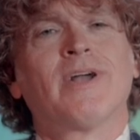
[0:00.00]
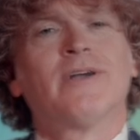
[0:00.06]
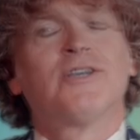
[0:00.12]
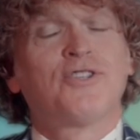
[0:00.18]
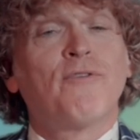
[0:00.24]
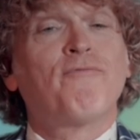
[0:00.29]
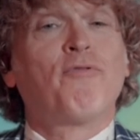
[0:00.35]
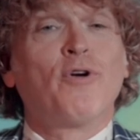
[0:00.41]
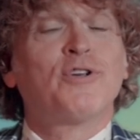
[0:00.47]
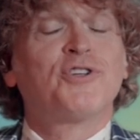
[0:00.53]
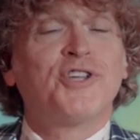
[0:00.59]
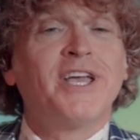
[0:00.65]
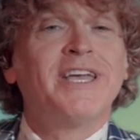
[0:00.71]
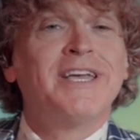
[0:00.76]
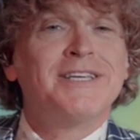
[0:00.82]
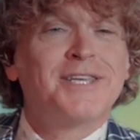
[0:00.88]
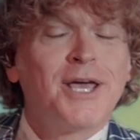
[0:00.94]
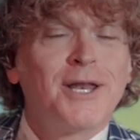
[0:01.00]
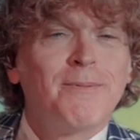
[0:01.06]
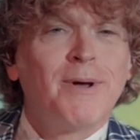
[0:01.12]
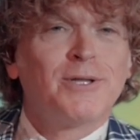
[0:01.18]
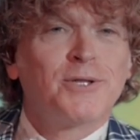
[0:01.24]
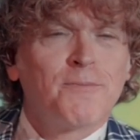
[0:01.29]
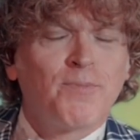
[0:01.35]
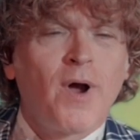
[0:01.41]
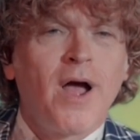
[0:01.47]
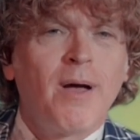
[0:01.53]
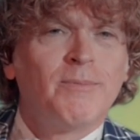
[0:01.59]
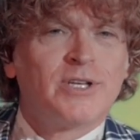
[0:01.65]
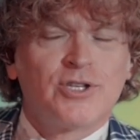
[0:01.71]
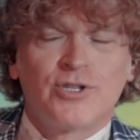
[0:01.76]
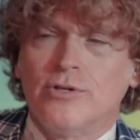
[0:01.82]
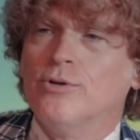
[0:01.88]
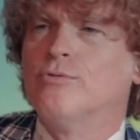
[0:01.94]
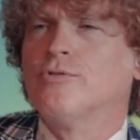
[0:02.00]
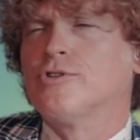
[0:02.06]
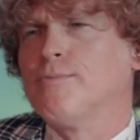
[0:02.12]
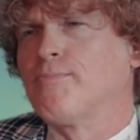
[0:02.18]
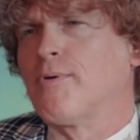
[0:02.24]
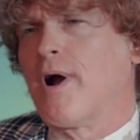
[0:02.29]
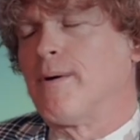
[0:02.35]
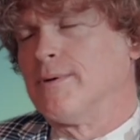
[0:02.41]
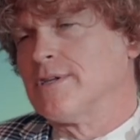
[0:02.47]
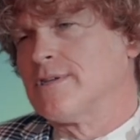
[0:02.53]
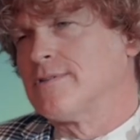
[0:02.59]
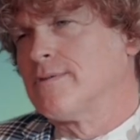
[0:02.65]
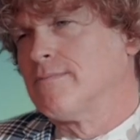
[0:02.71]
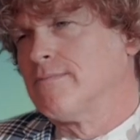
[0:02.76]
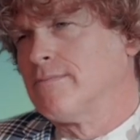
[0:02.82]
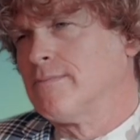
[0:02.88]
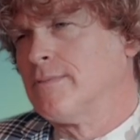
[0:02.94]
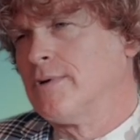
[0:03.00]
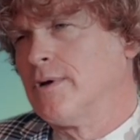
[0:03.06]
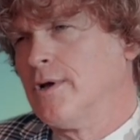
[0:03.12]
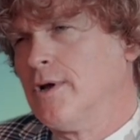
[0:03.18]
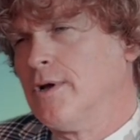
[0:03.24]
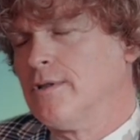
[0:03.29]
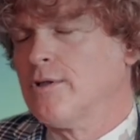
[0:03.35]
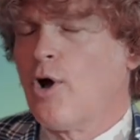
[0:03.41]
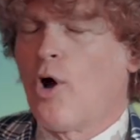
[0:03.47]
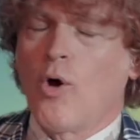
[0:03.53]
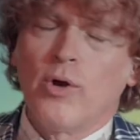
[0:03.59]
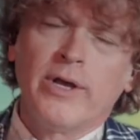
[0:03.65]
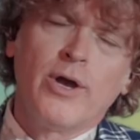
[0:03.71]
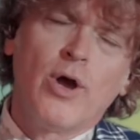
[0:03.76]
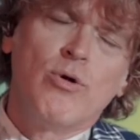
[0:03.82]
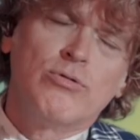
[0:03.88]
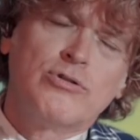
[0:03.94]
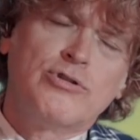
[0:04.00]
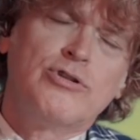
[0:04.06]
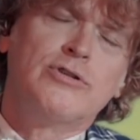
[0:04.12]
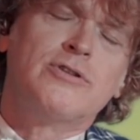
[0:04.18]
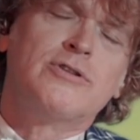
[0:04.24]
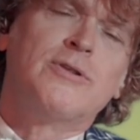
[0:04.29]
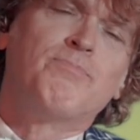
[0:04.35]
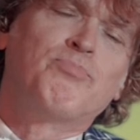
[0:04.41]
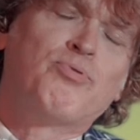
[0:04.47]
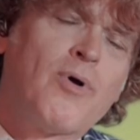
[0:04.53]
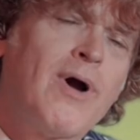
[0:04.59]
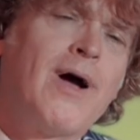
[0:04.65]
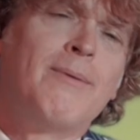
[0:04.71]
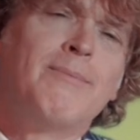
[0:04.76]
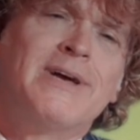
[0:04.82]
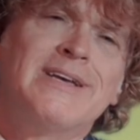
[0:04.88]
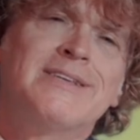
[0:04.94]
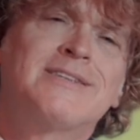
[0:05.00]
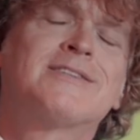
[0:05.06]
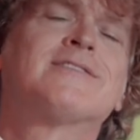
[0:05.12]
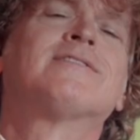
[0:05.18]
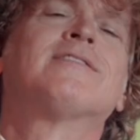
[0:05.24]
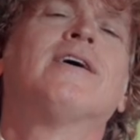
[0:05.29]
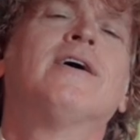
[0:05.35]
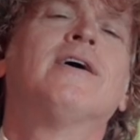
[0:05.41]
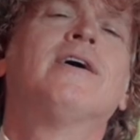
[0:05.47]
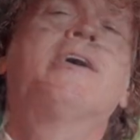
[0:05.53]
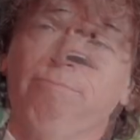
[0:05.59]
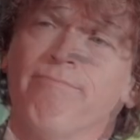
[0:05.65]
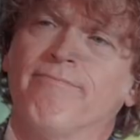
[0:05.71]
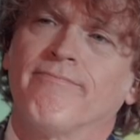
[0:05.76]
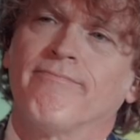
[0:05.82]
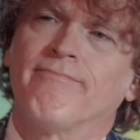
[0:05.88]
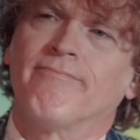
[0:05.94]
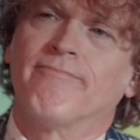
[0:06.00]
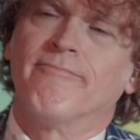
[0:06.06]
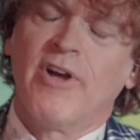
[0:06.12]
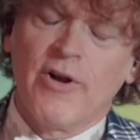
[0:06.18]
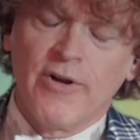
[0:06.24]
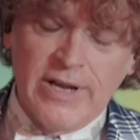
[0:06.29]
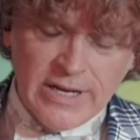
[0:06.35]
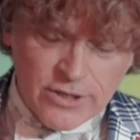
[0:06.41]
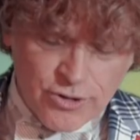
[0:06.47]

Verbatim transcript: it's the first thing he said about the promise and who's the promise Holy the Holy Ghost is the promise very